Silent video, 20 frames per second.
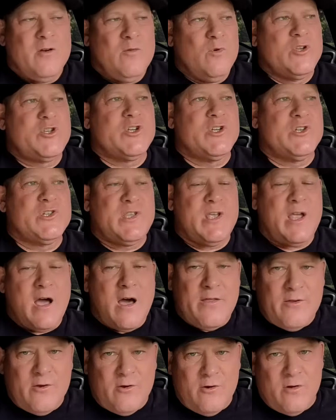which is the
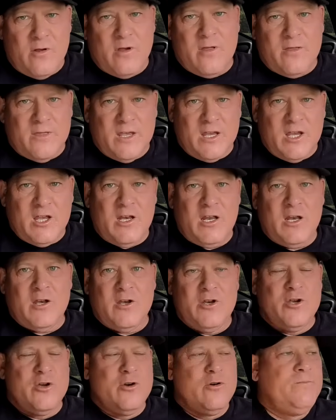other thing you need to
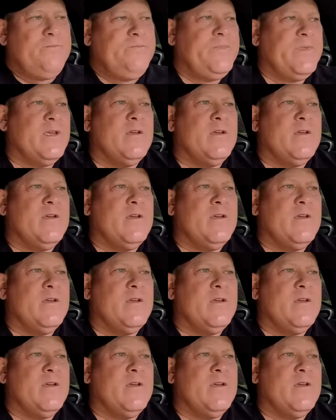do.